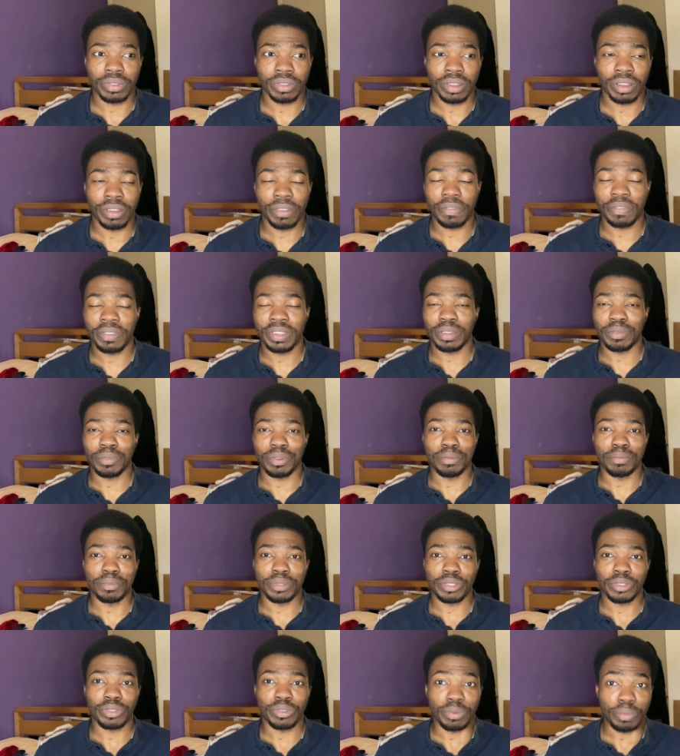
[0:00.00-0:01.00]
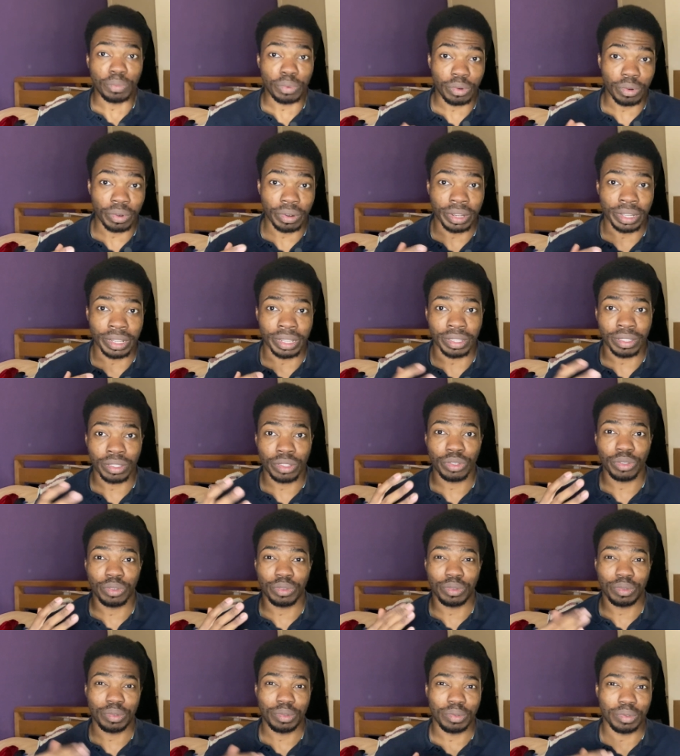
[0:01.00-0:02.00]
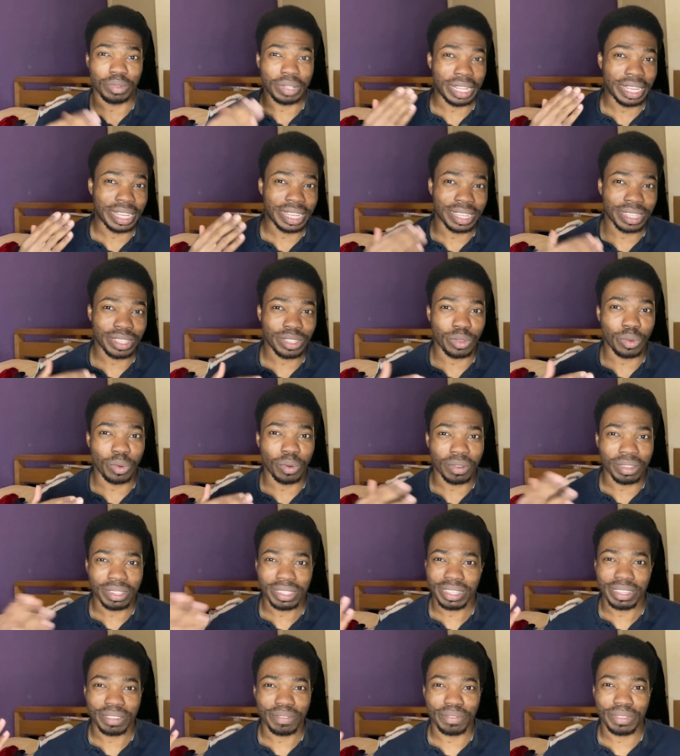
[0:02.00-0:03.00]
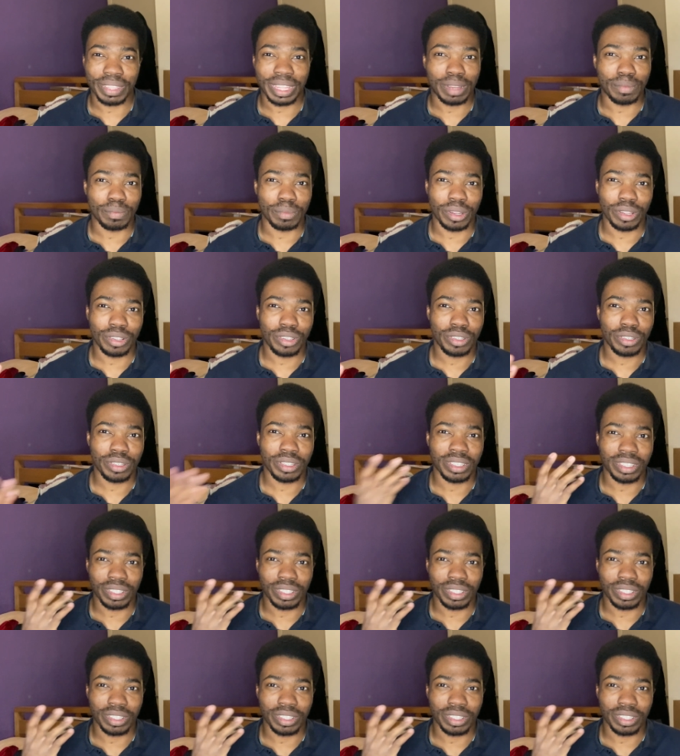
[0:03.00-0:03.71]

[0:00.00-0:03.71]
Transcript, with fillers: Hopefully it won't be too boring and too like talkative that much.